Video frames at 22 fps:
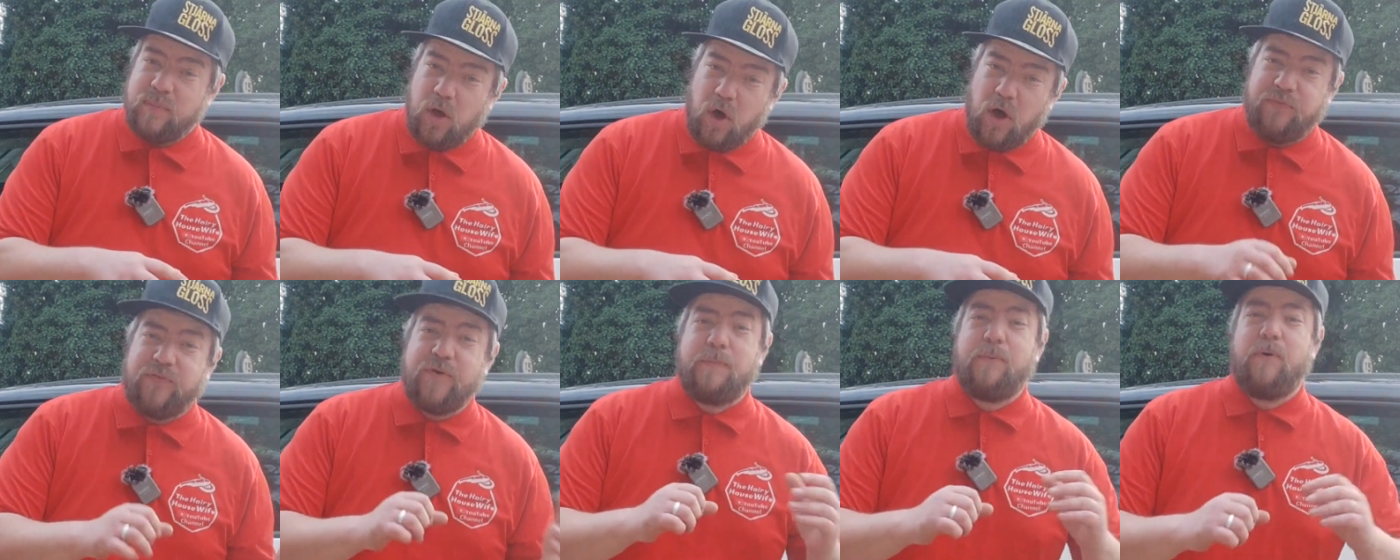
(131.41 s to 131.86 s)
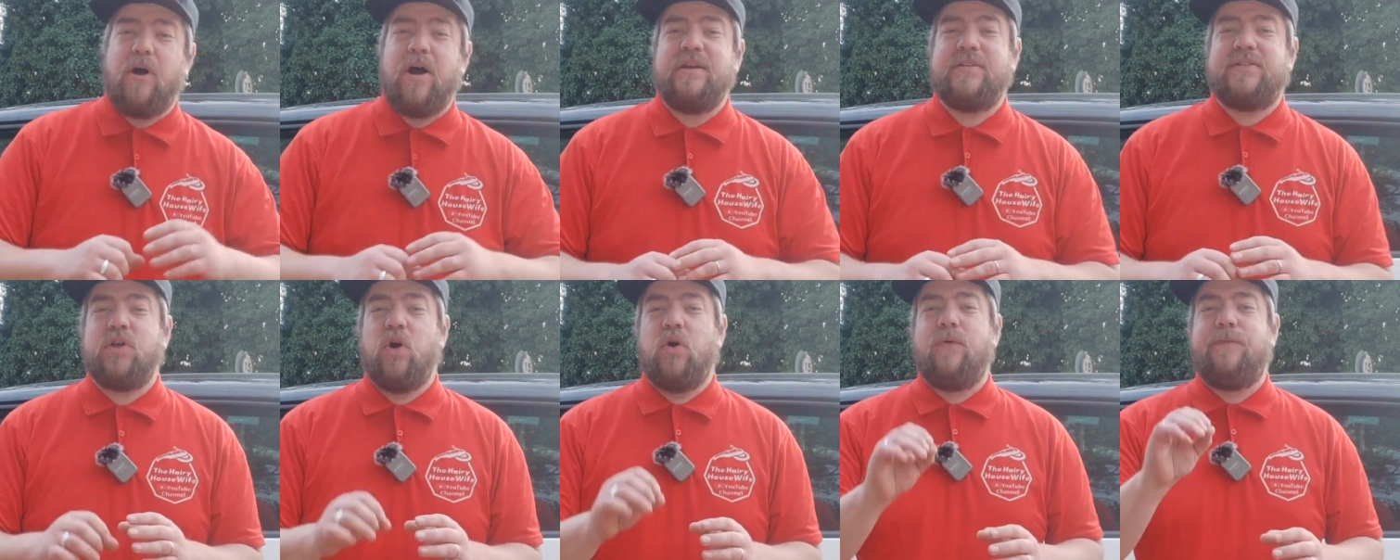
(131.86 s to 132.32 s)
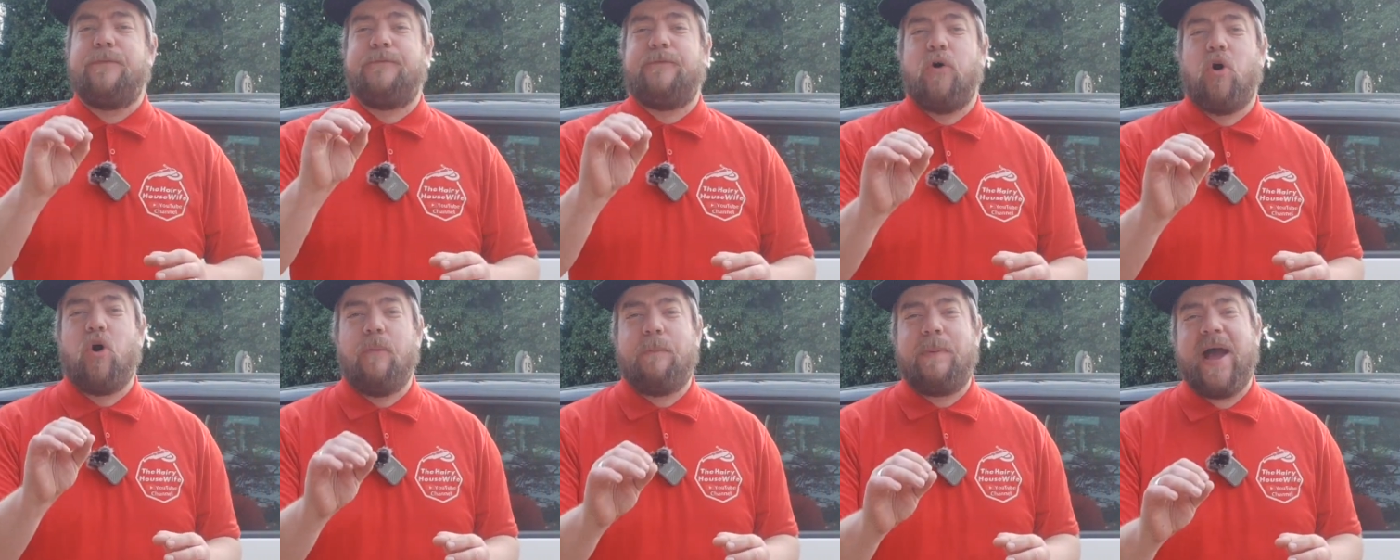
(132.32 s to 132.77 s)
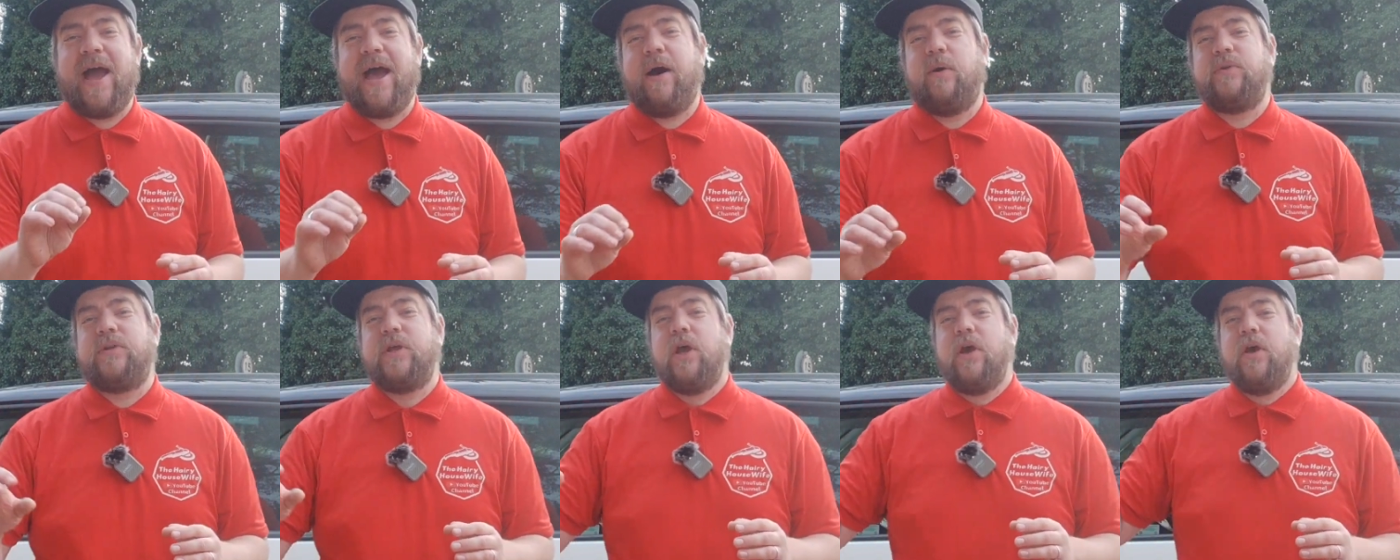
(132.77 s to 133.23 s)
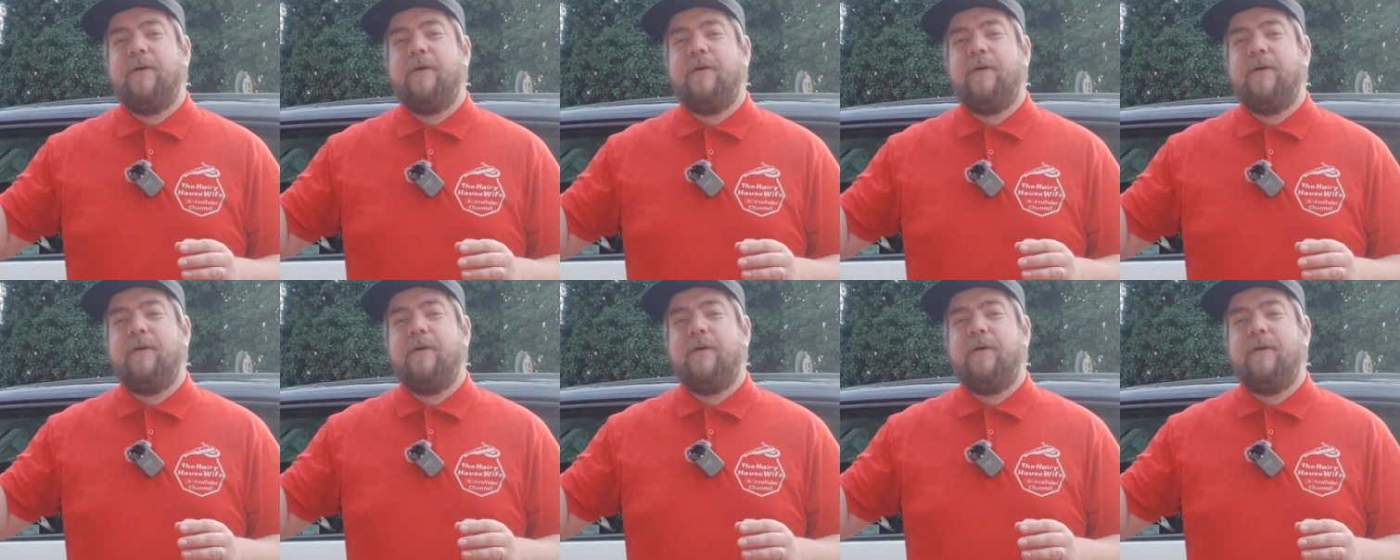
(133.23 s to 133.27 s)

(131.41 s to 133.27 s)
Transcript: offer price, or £4